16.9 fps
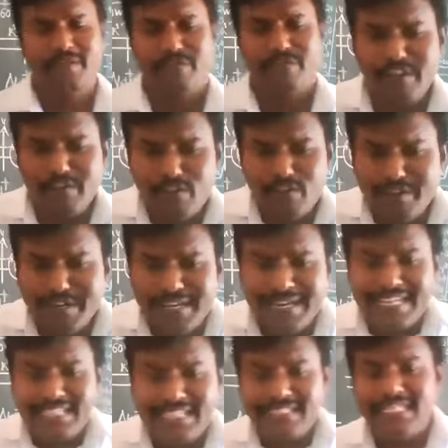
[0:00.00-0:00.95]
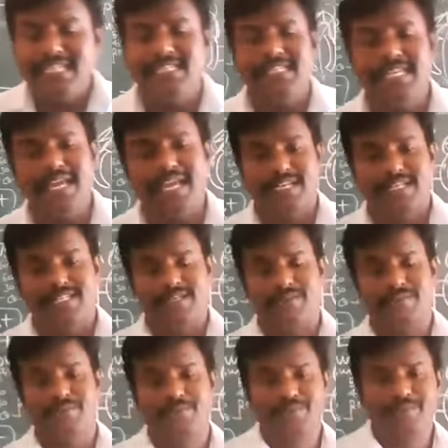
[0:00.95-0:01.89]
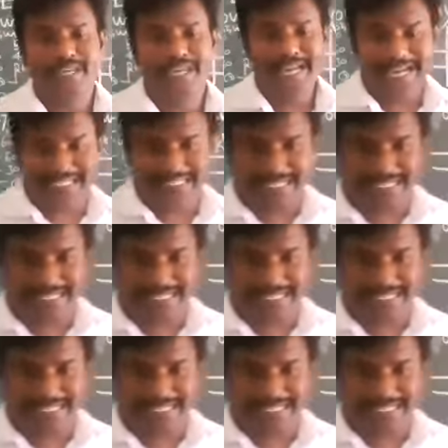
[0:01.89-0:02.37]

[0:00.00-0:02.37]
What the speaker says: when we were in resting state, at